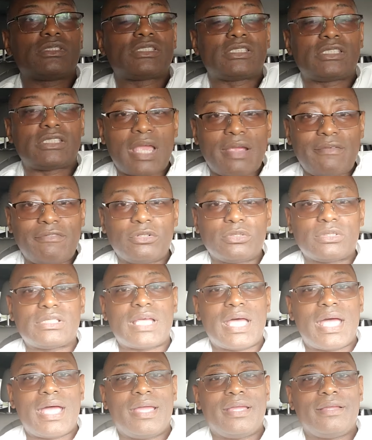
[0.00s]
several
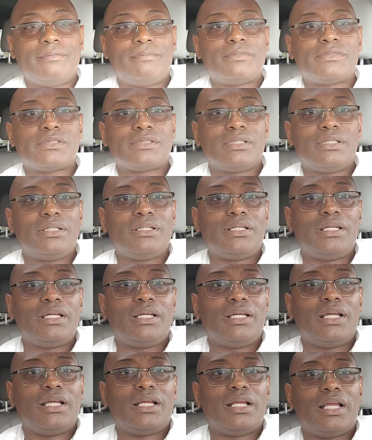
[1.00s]
times,
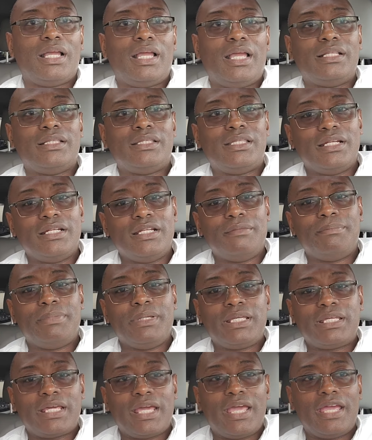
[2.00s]
and then
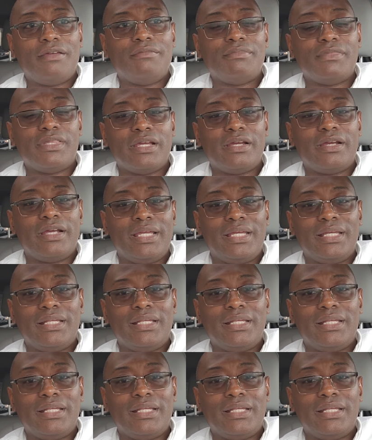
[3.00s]
it became their